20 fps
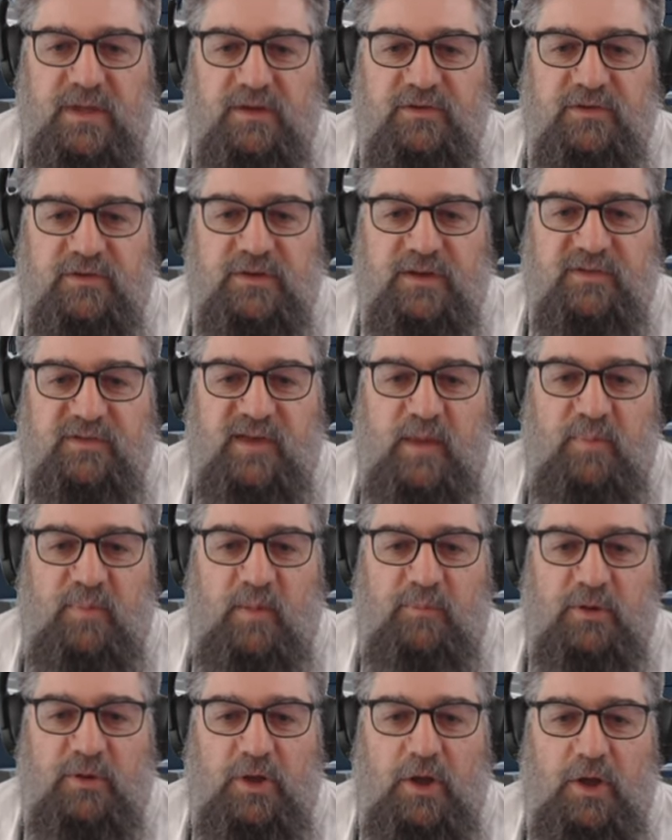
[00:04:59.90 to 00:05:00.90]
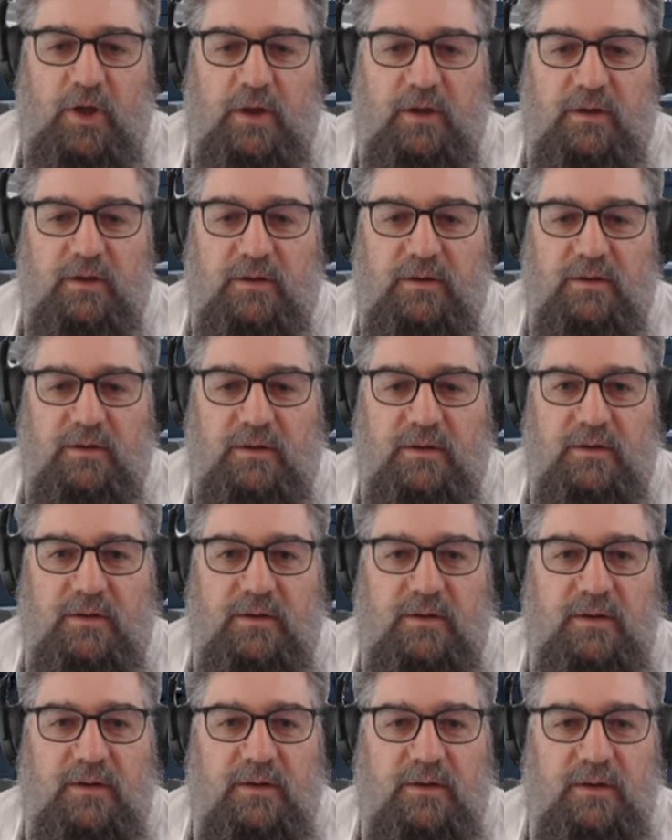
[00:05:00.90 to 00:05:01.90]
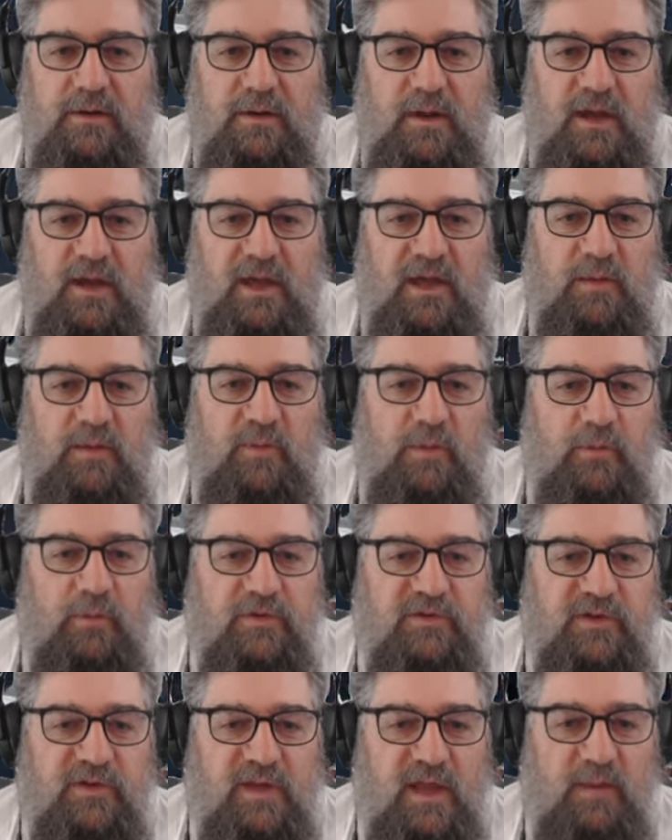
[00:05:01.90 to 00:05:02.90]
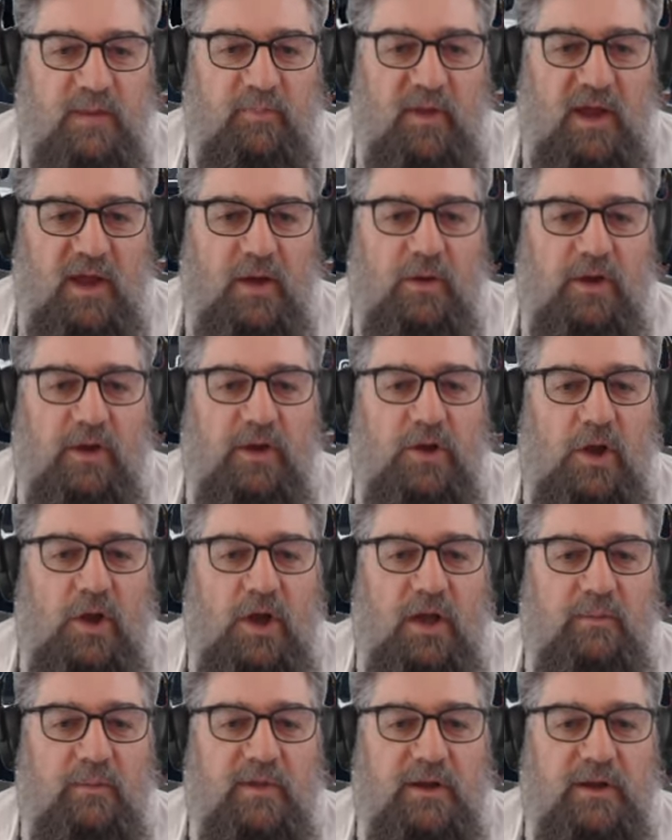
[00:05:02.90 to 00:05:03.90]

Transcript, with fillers: So let's tap up a lot. And we're watching our power climb